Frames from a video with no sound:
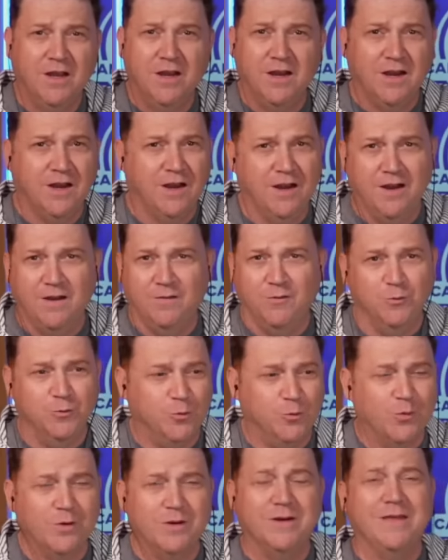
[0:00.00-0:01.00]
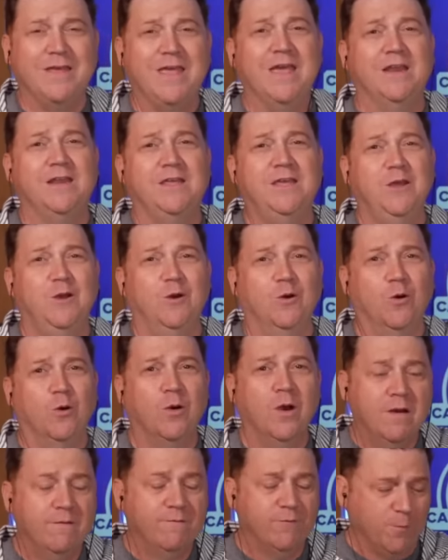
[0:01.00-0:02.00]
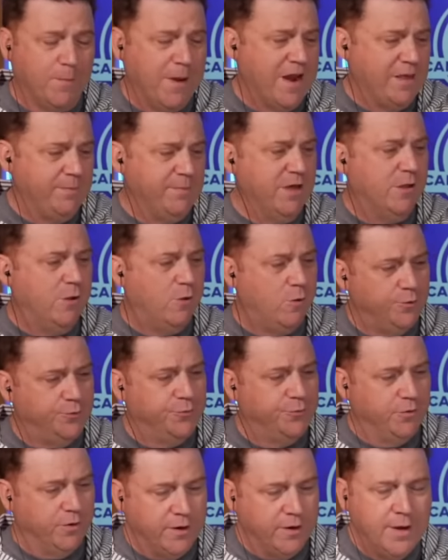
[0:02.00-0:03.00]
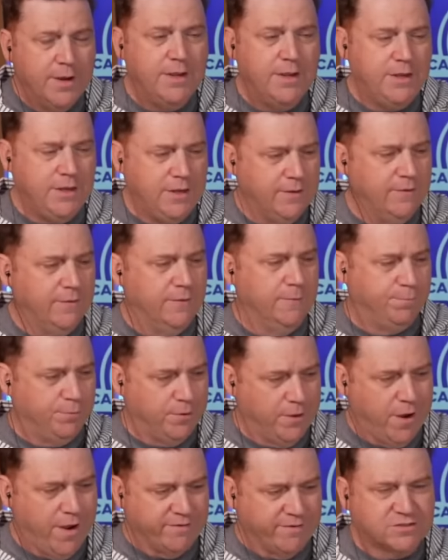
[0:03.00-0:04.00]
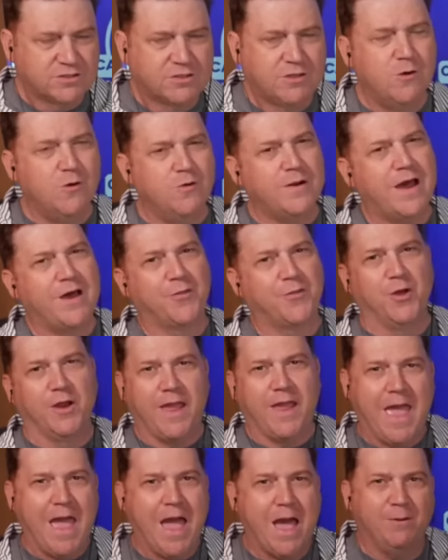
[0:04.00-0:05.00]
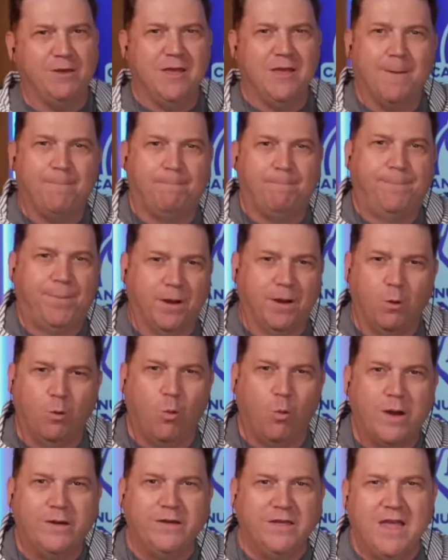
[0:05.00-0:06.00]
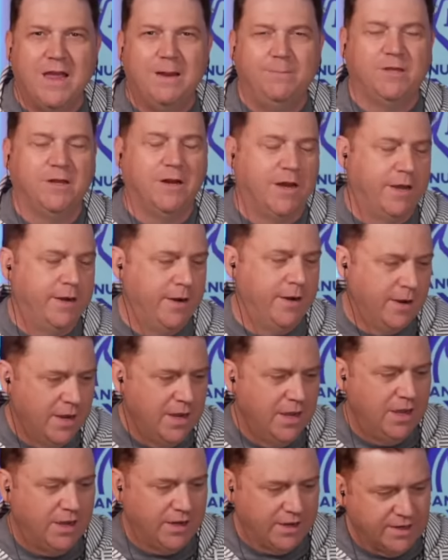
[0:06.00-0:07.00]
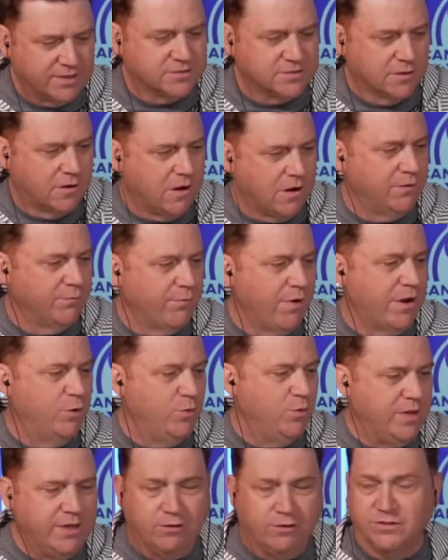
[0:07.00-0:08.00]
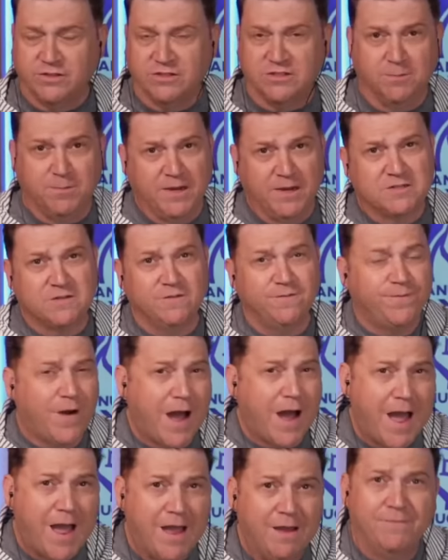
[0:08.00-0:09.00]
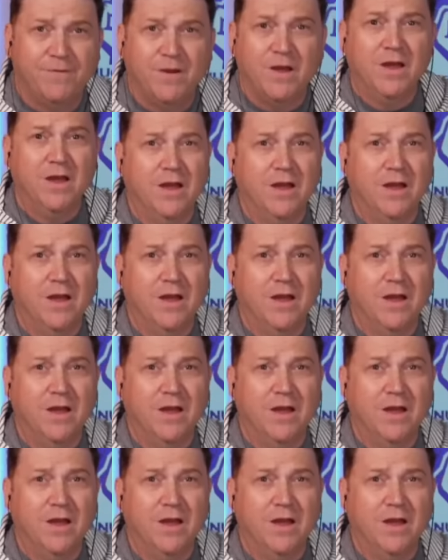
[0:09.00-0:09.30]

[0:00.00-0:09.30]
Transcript: And they're doing it again here for Manny Malhotra in the playoffs. 2-0. Abby up 1-0 against the Colorado Eagles. It's a best of 5.